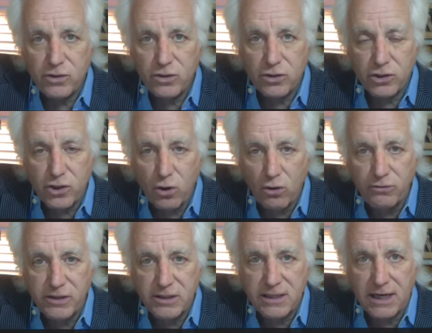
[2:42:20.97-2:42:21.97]
sold
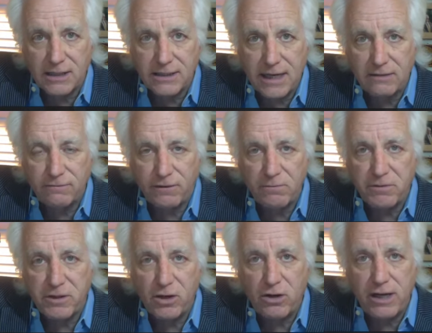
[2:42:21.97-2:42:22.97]
the stock down from
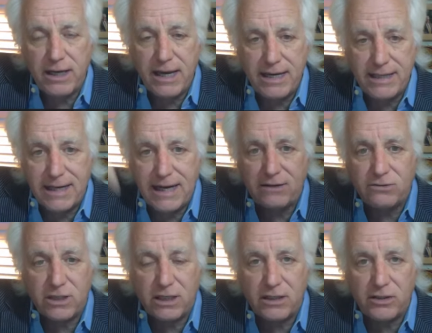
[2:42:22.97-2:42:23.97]
38 down
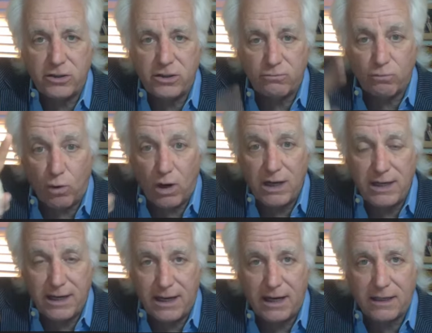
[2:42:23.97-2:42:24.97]
to under
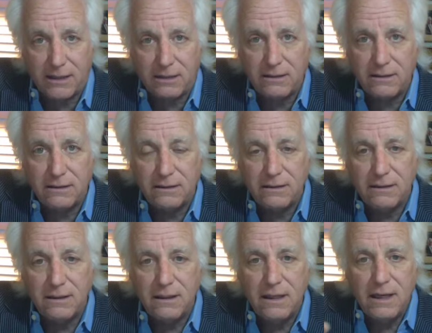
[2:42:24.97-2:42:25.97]
$1.
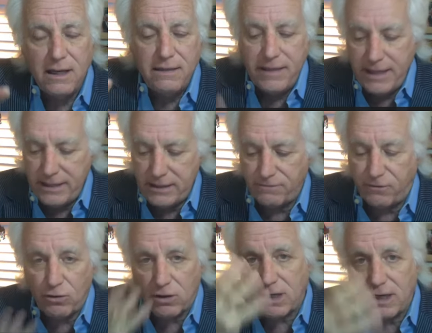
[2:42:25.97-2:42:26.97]
These
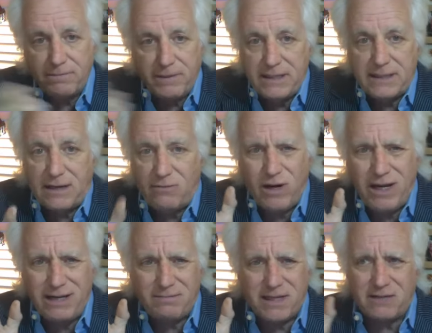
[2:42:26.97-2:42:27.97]
four companies said,
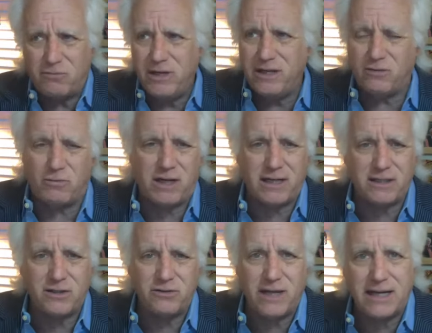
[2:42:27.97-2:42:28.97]
wait a minute, we don't want to
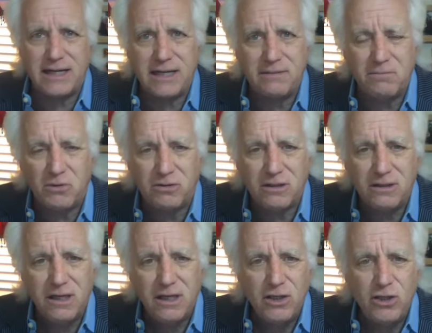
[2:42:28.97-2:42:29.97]
do that anymore.
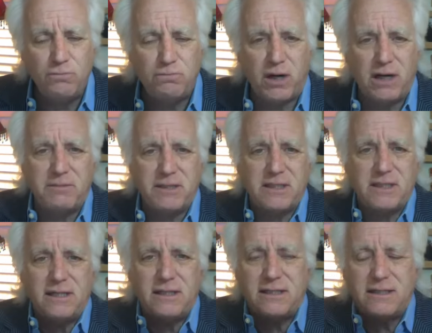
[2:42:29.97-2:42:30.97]
You promised
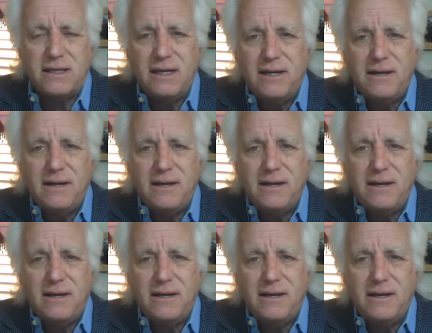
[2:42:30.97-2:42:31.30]
us,